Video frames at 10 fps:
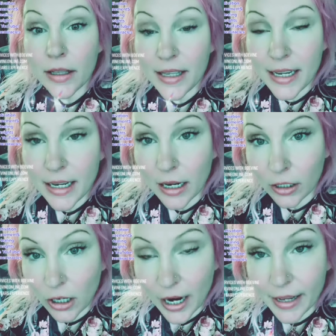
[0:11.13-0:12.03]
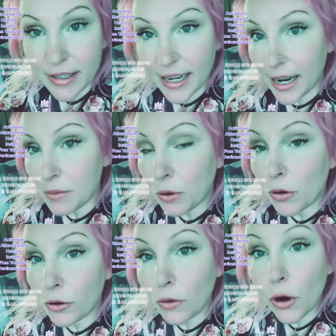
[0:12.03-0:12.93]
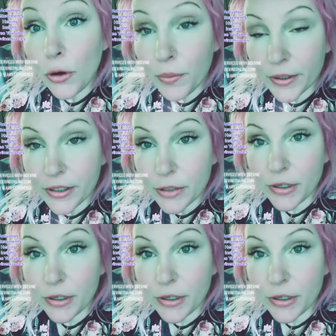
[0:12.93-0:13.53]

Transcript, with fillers: the Lionsgate portal opens,